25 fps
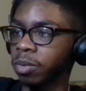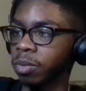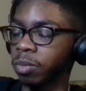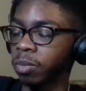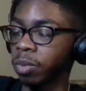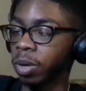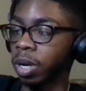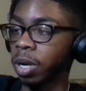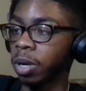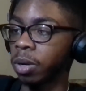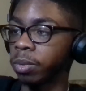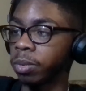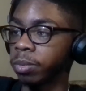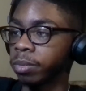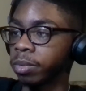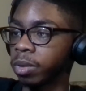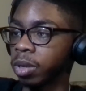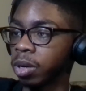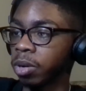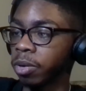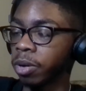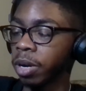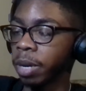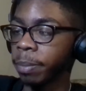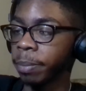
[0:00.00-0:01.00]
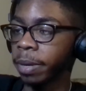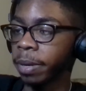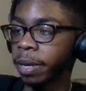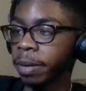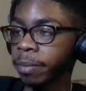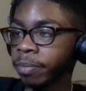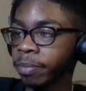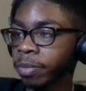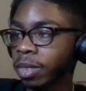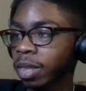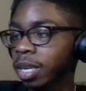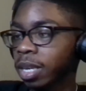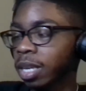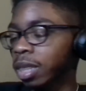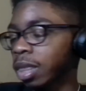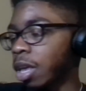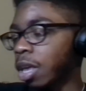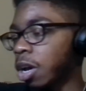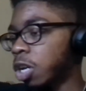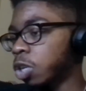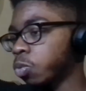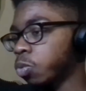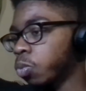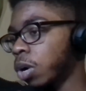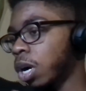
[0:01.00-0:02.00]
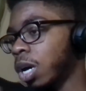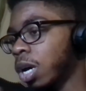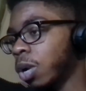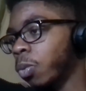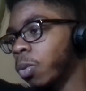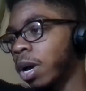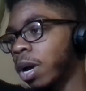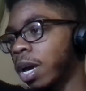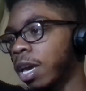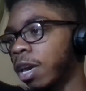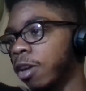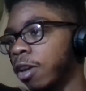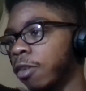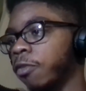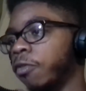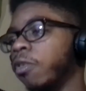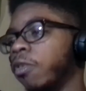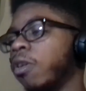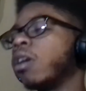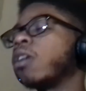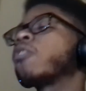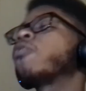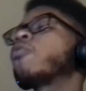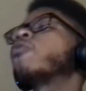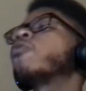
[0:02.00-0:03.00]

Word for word: Wow. All right, man. That was Rod Wave, Fall